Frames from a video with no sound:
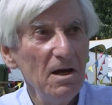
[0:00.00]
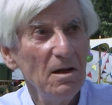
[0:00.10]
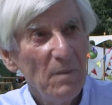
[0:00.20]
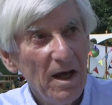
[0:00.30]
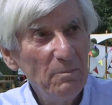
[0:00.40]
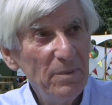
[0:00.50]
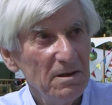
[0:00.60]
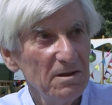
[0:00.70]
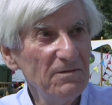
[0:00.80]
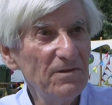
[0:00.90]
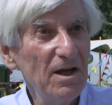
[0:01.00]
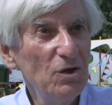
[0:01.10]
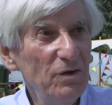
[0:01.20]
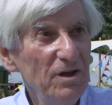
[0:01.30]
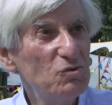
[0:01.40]
In my opinion, if they
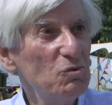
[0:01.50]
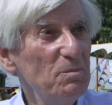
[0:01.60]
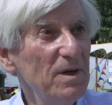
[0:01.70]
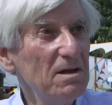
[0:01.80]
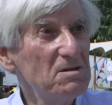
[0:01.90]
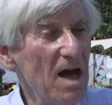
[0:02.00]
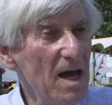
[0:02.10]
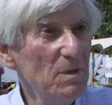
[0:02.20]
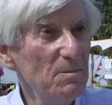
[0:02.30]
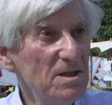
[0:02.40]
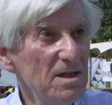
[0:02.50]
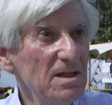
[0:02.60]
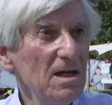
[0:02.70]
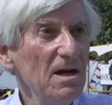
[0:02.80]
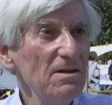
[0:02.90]
agreed to it being time
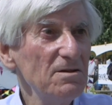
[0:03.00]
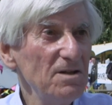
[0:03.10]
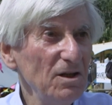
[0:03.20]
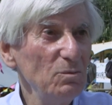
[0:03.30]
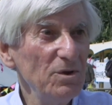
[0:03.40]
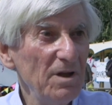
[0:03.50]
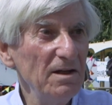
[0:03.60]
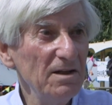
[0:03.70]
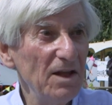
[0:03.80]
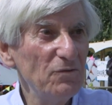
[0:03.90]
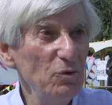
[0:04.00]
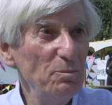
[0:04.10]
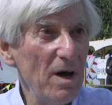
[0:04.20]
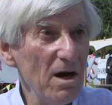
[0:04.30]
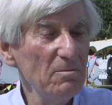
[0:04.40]
limited, the deal would then get through
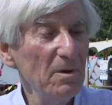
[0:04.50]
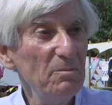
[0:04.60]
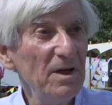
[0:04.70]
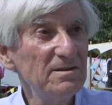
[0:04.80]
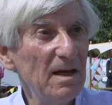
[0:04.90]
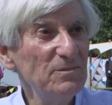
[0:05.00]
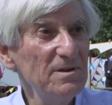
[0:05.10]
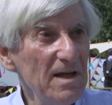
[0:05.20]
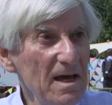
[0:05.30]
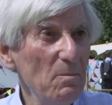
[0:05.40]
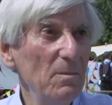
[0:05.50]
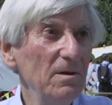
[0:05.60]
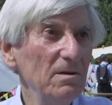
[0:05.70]
Parliament, but it's up to them.